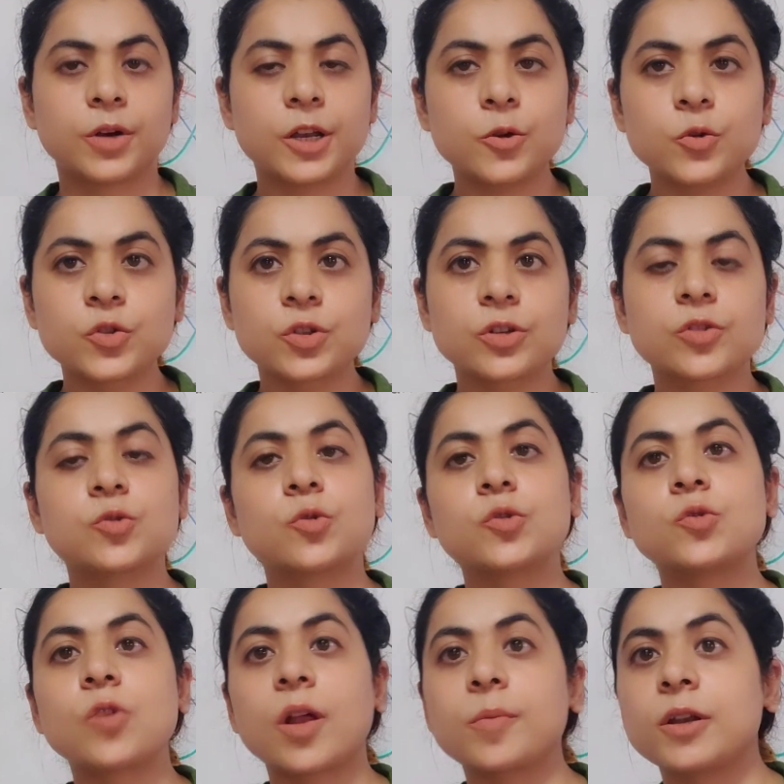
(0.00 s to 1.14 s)
producers,
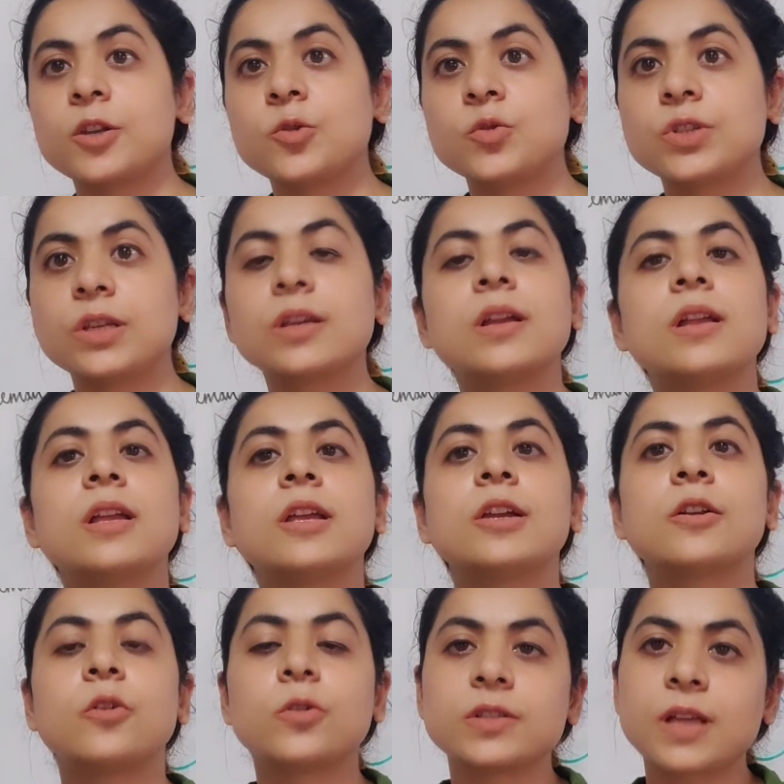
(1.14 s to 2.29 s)
those who are producing
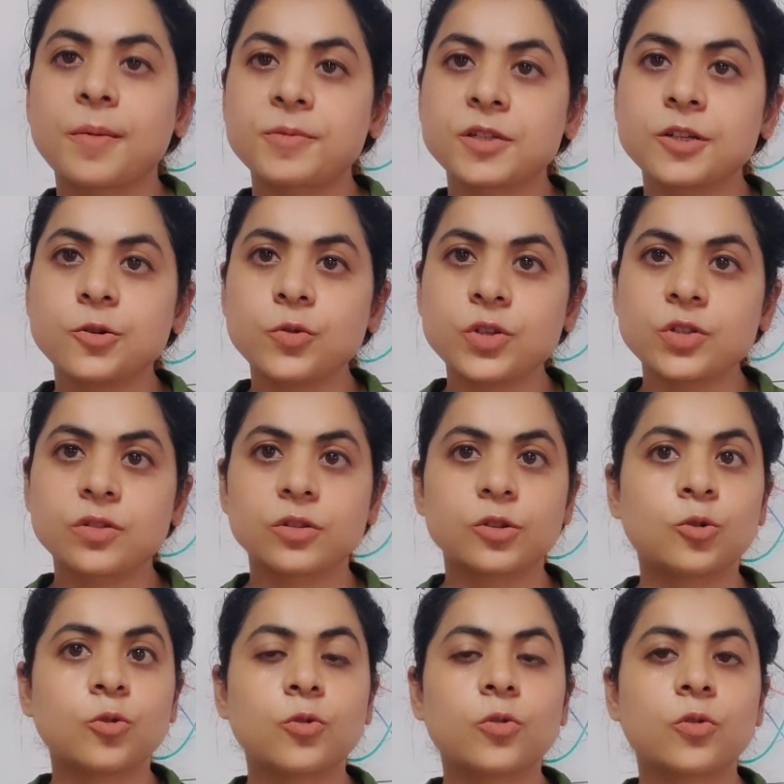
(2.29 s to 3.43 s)
close substitutes,
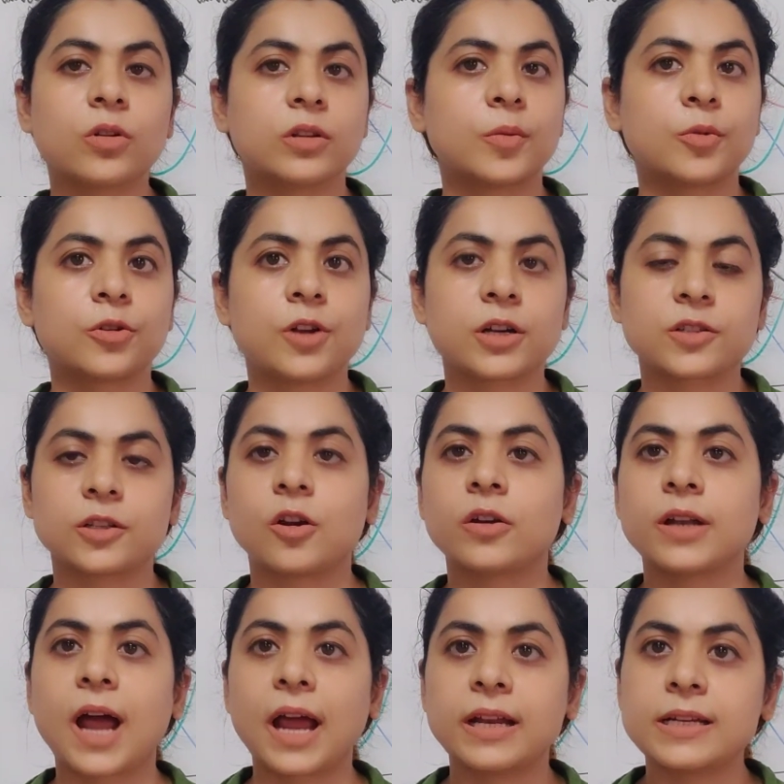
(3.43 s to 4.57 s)
though the products are
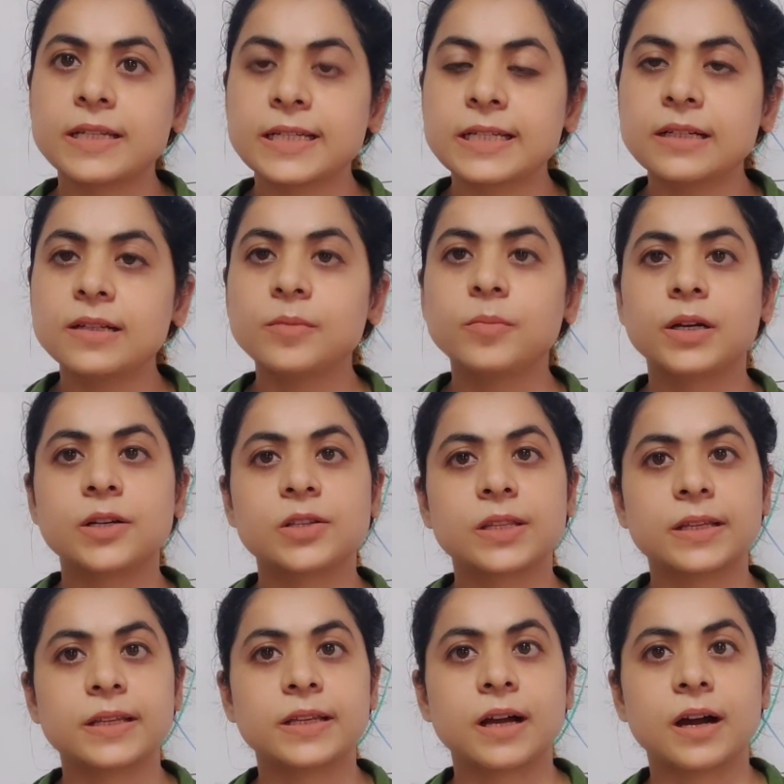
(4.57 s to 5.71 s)
not identical but
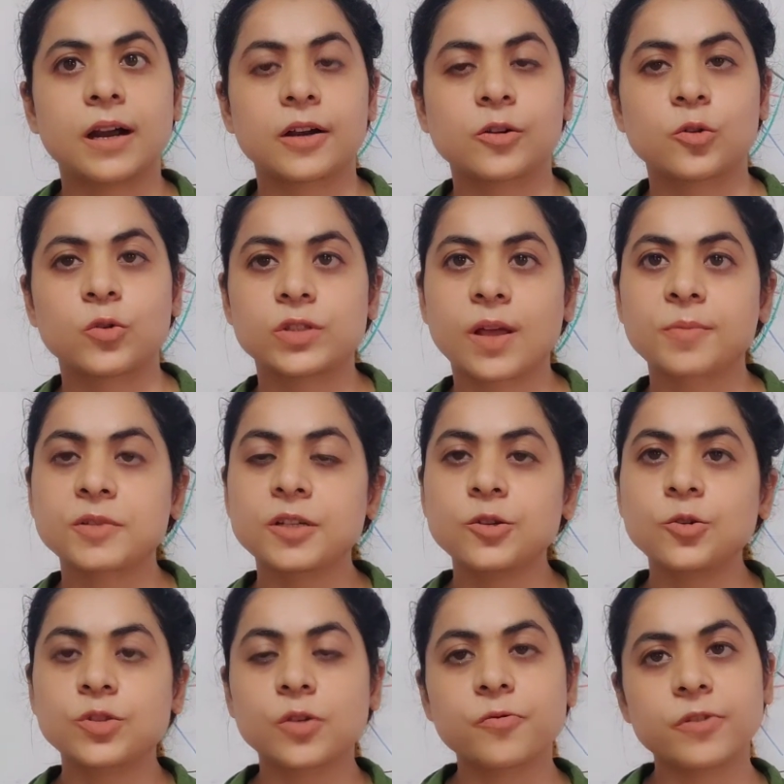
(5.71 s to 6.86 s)
they are close
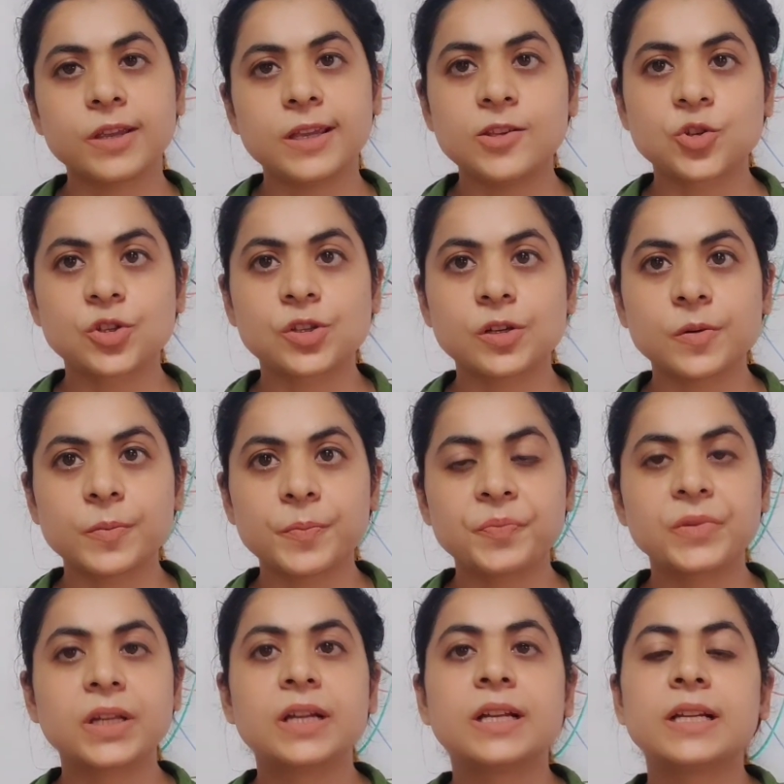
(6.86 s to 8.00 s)
substitutes of each other.
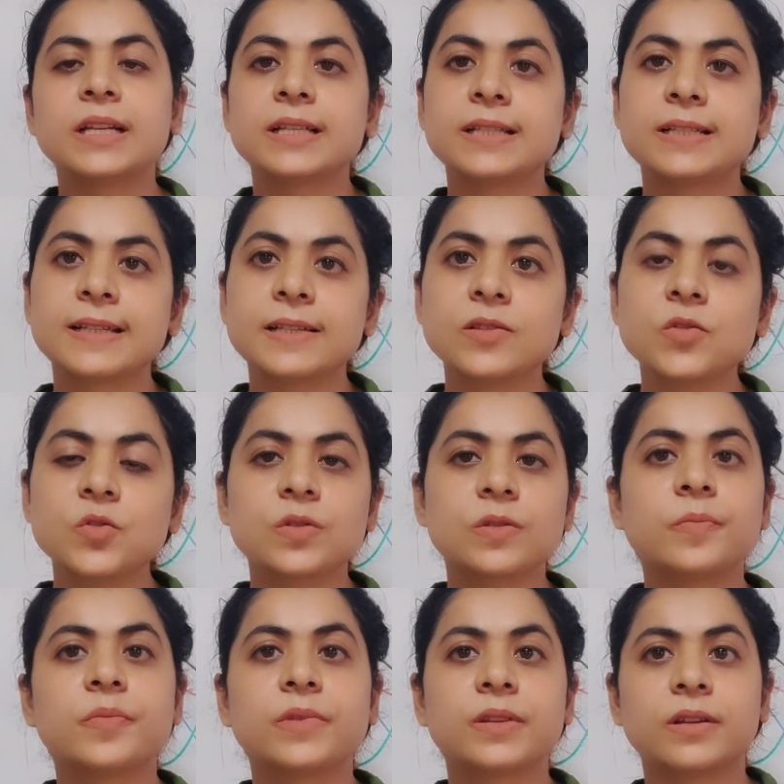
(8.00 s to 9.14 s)

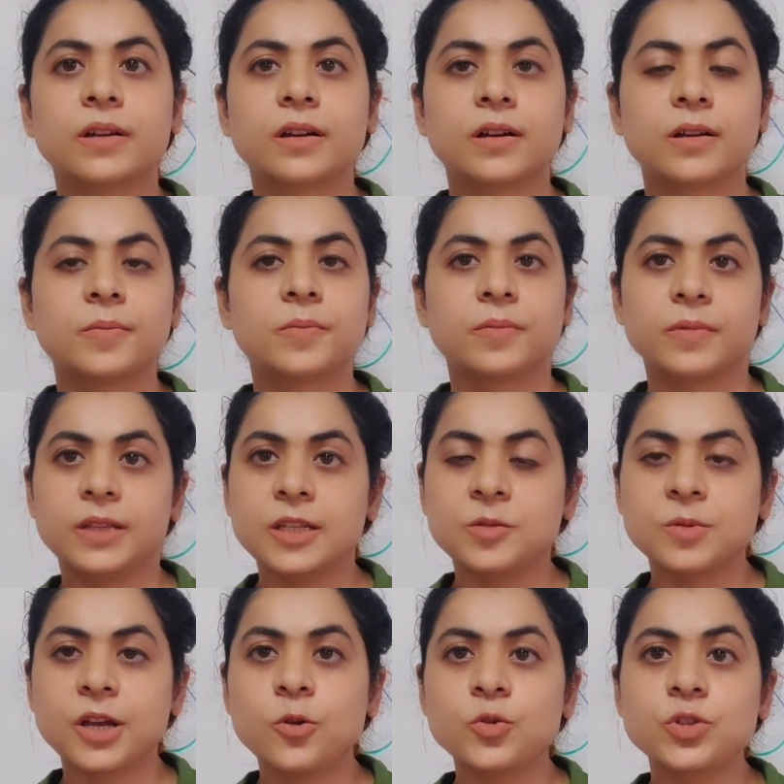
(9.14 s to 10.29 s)
Since these
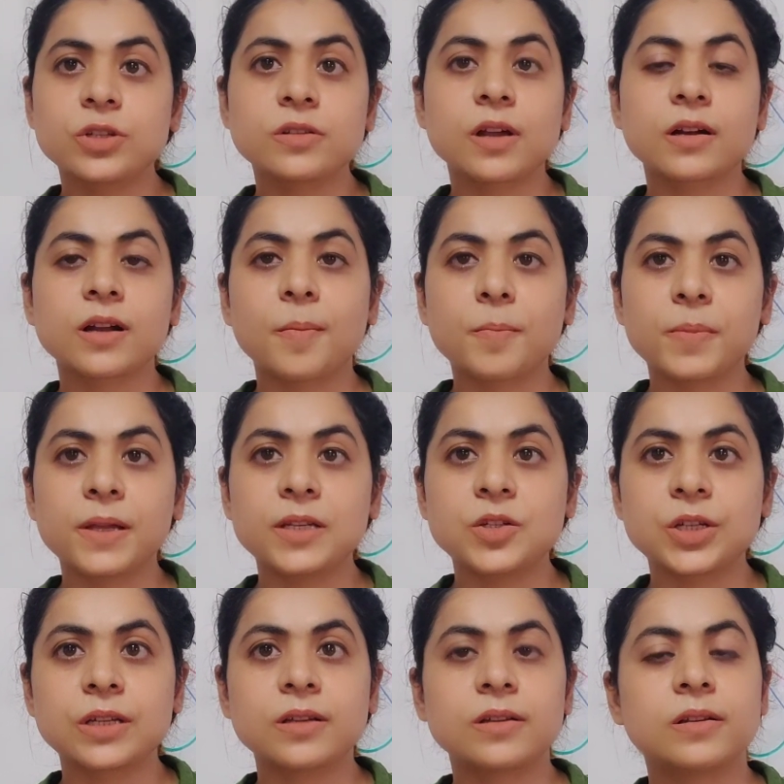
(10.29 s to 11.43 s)
producers are
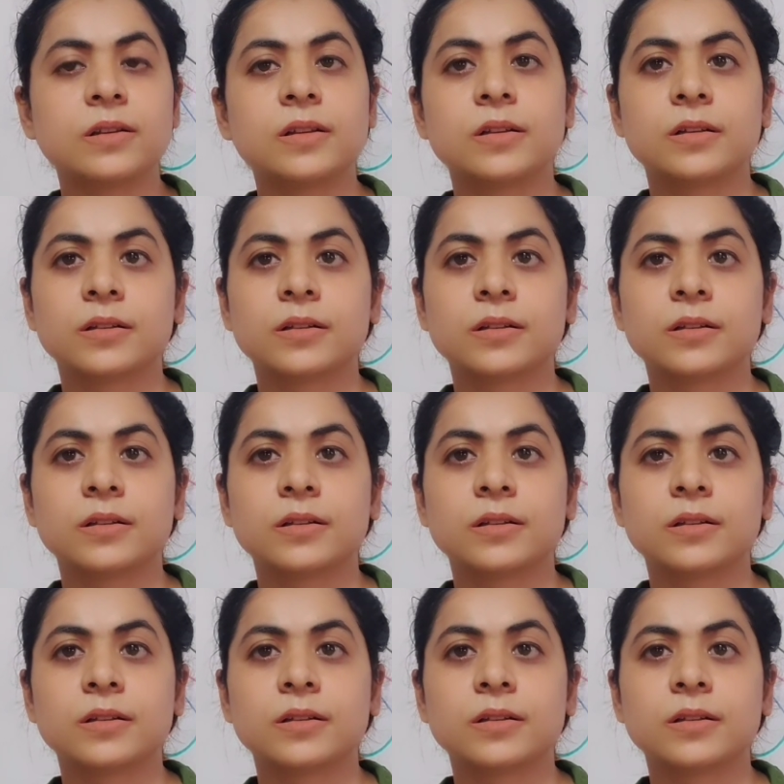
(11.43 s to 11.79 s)
competing